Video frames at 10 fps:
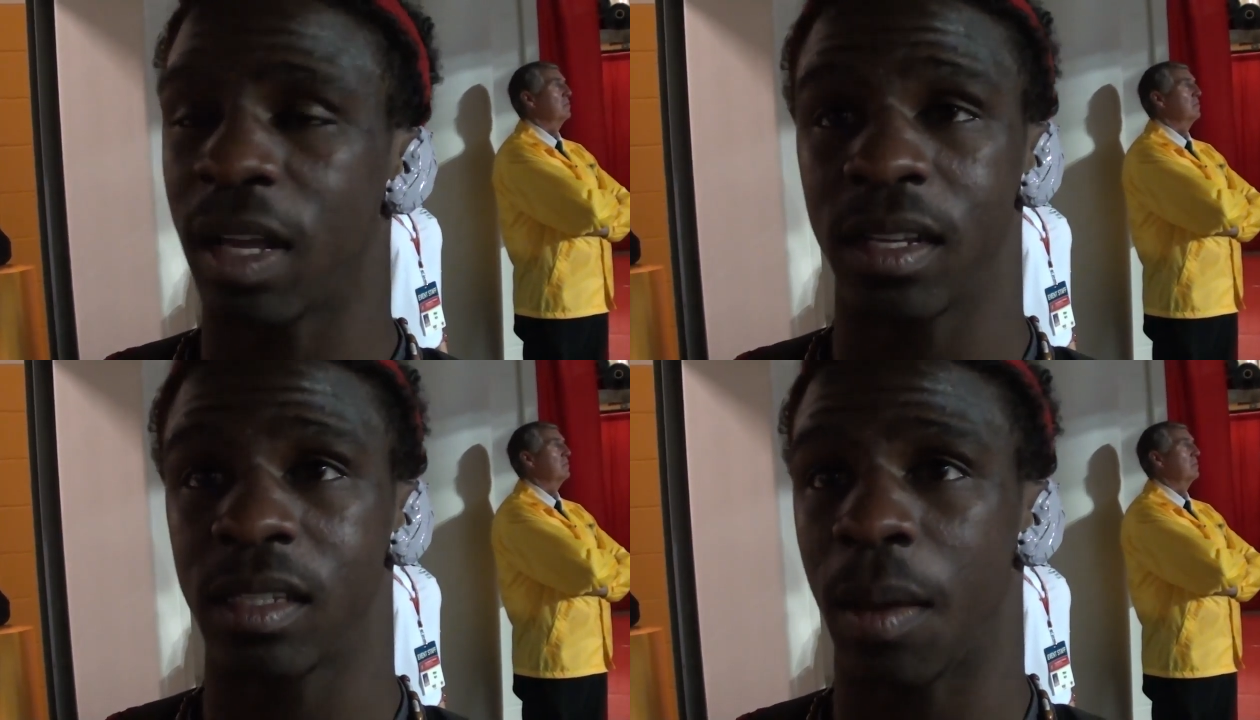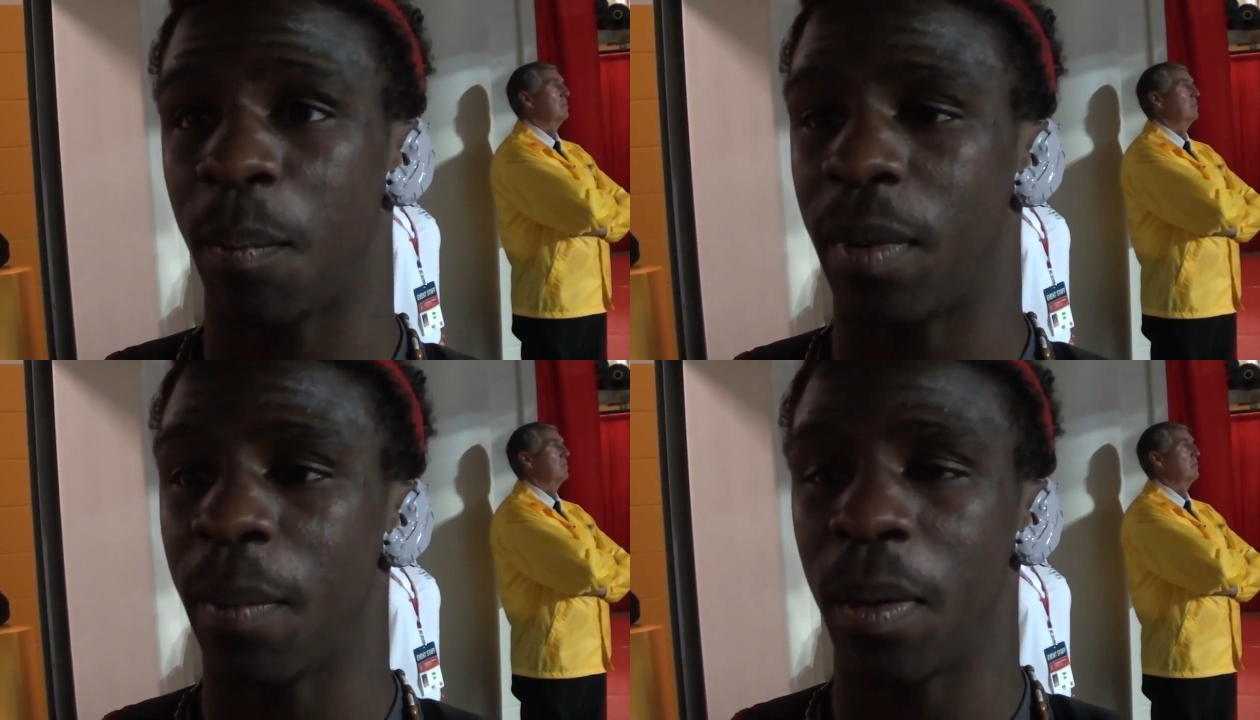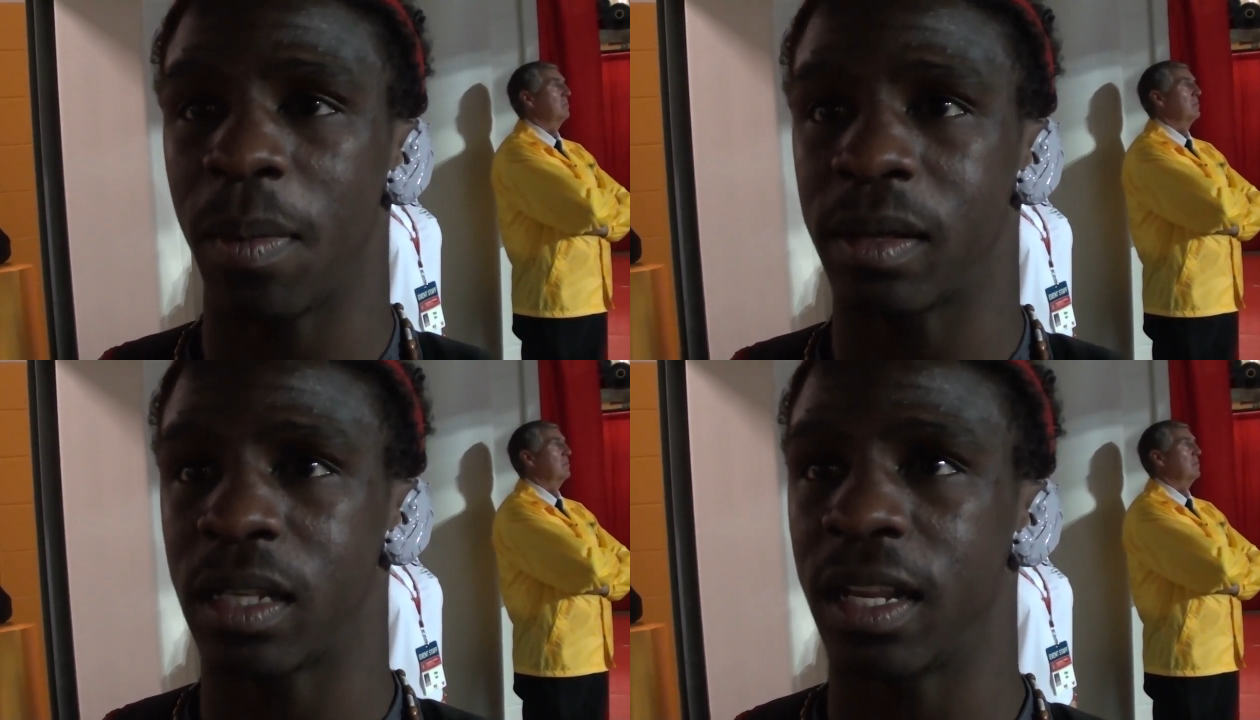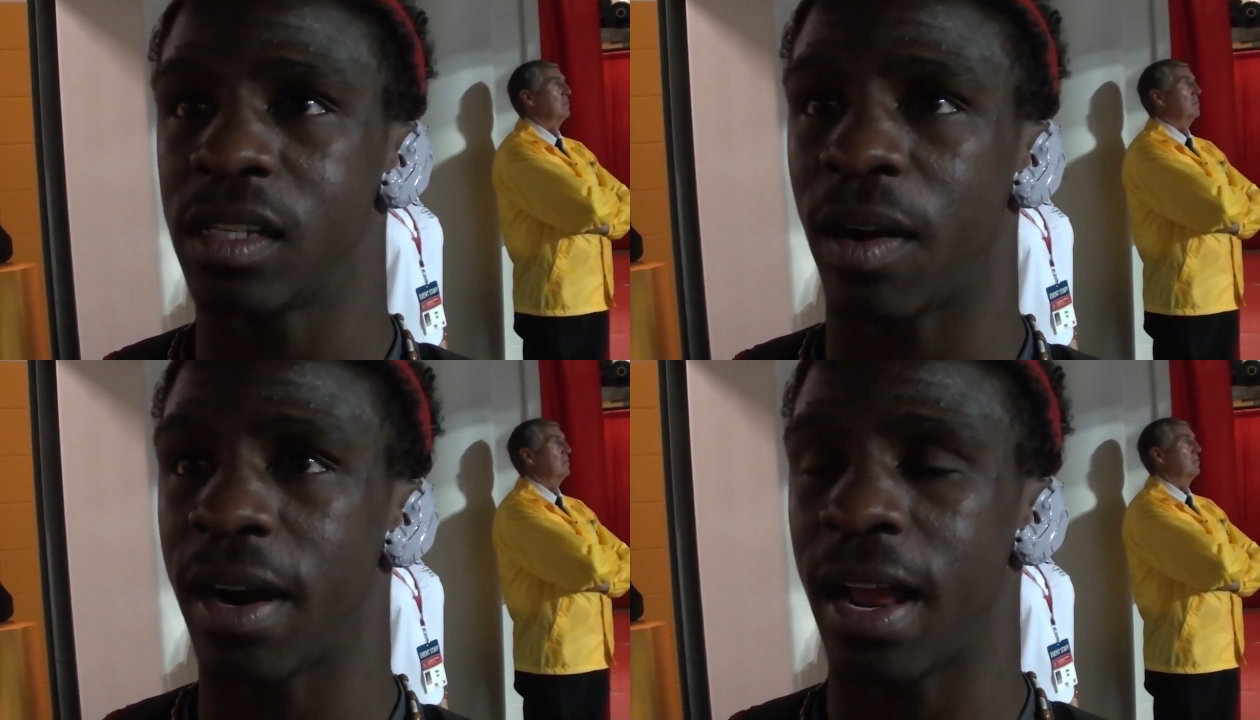Speaker 1: they, they put me up to
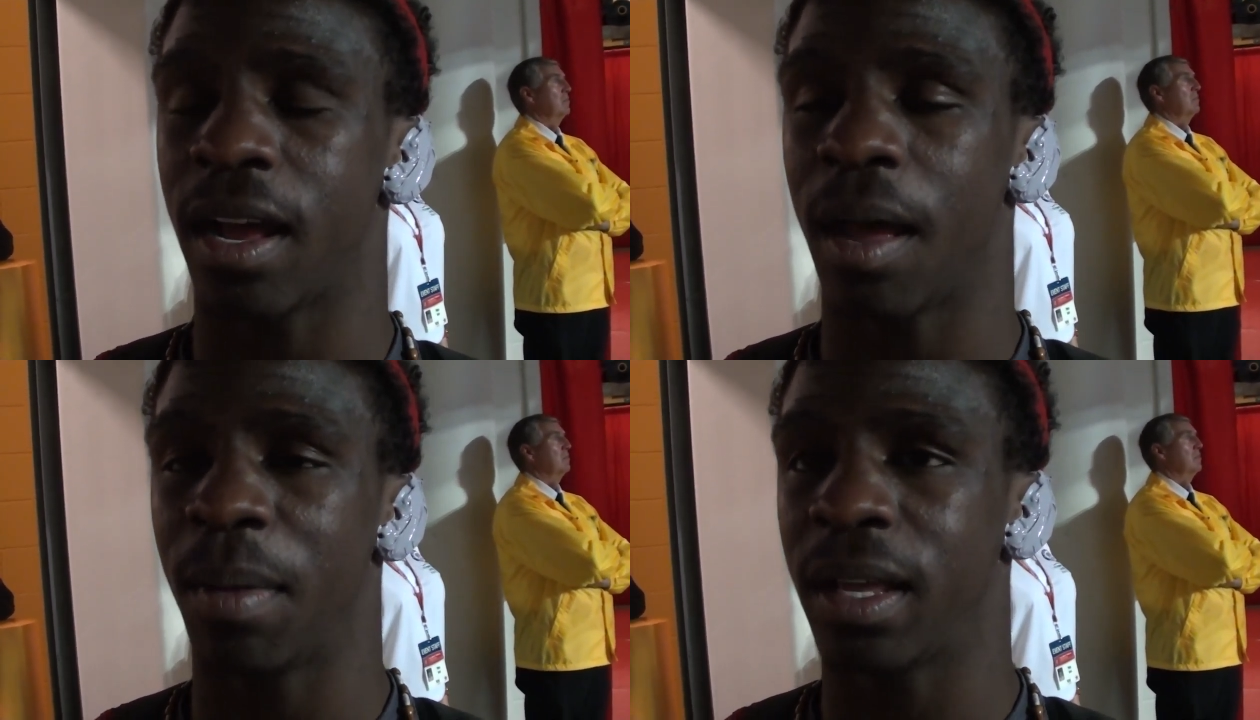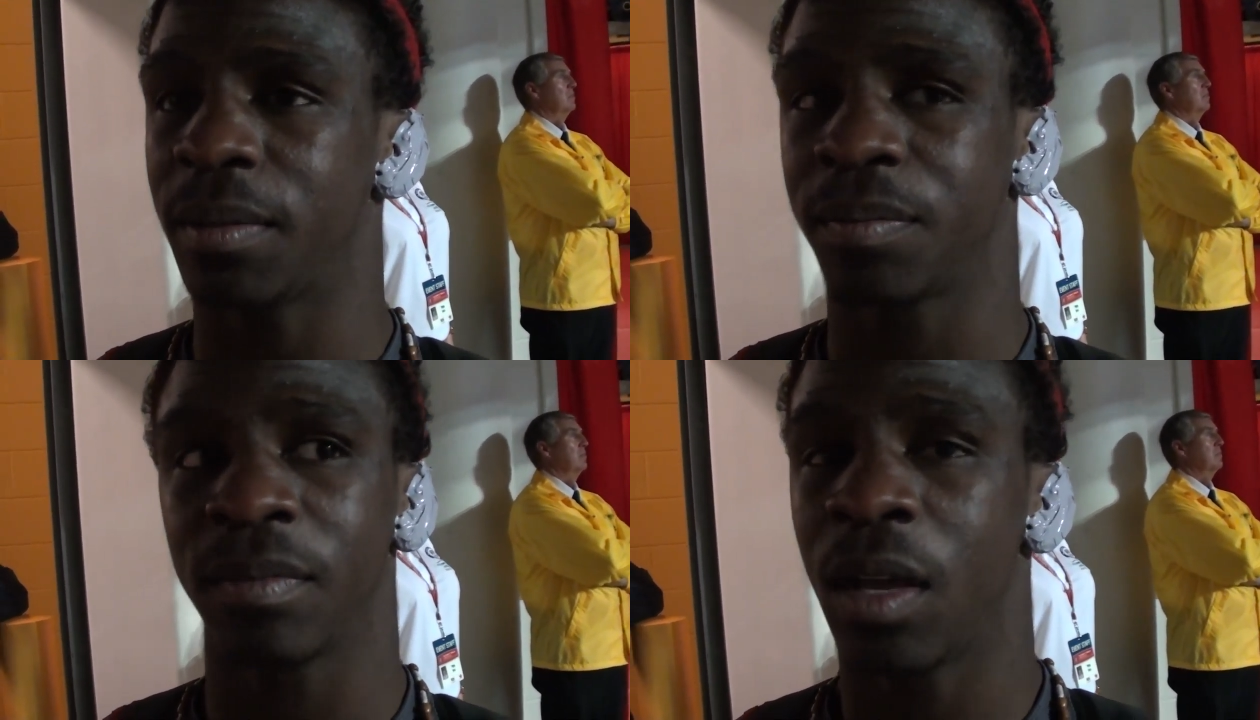this right now. I mean,